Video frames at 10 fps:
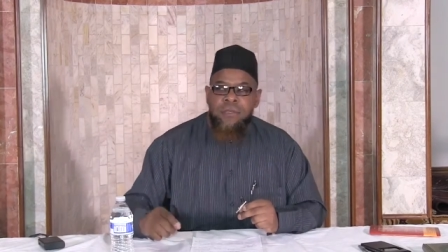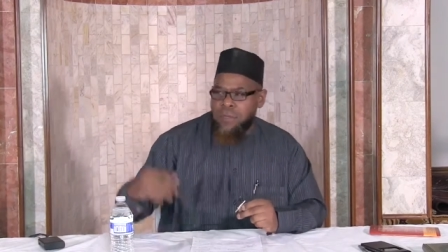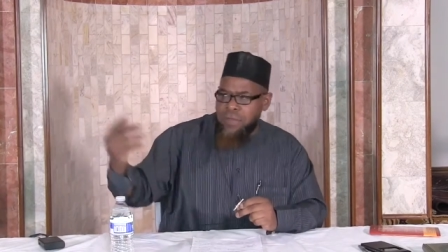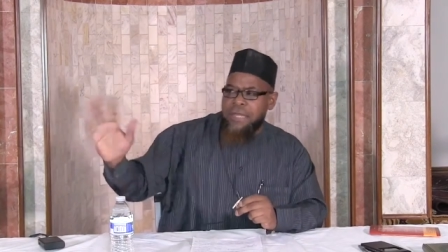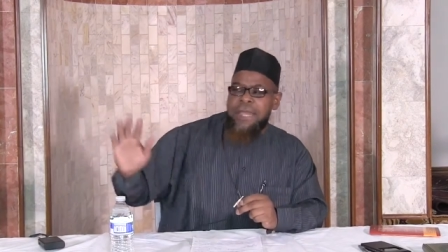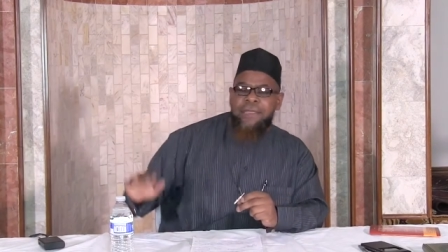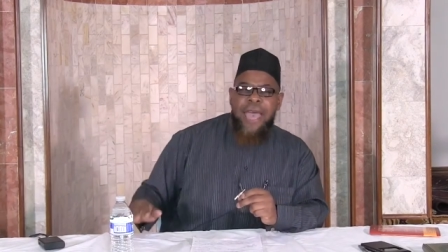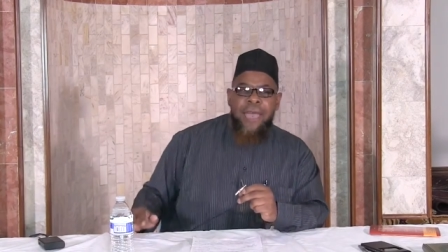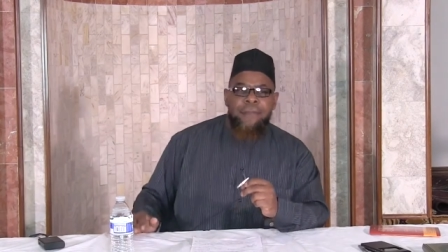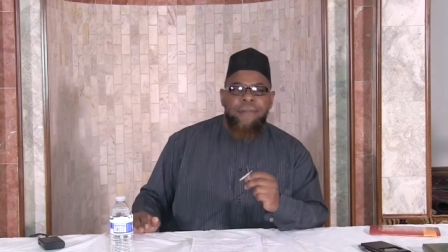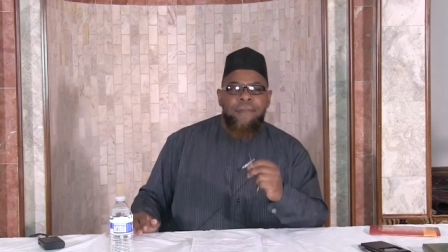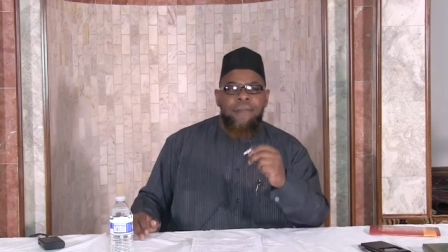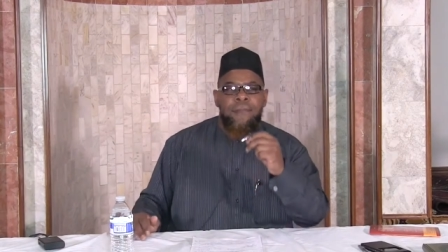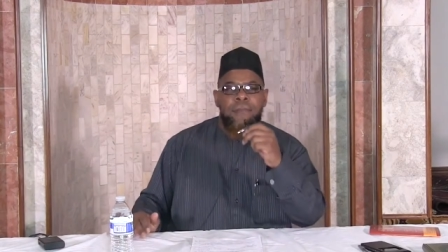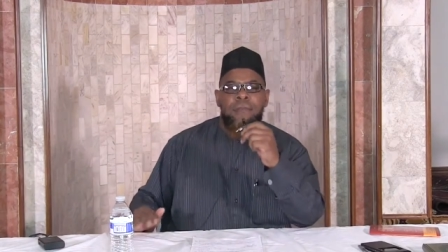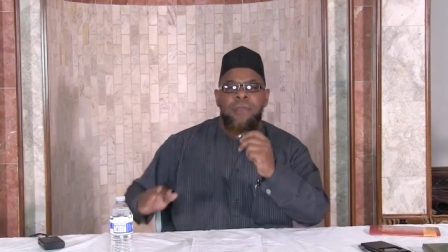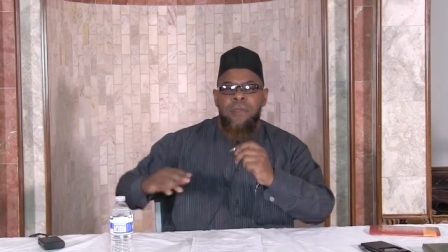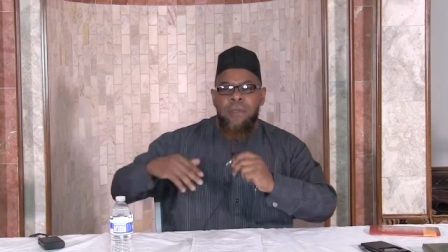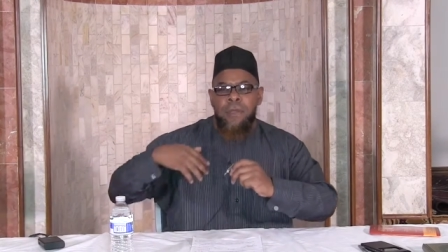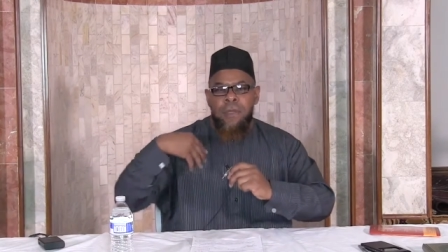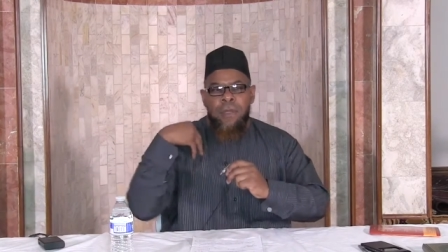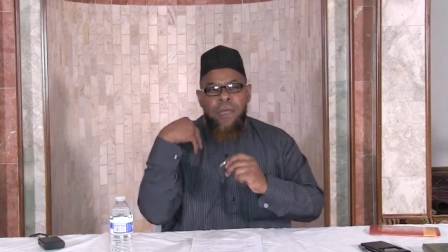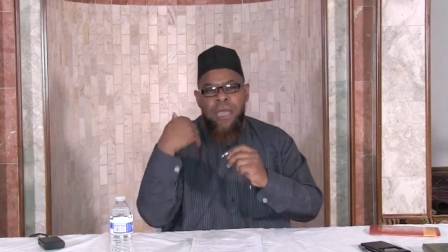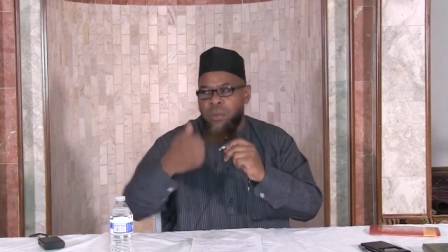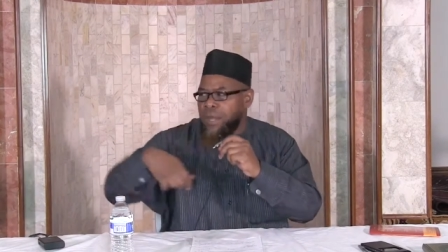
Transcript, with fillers: So they did that. He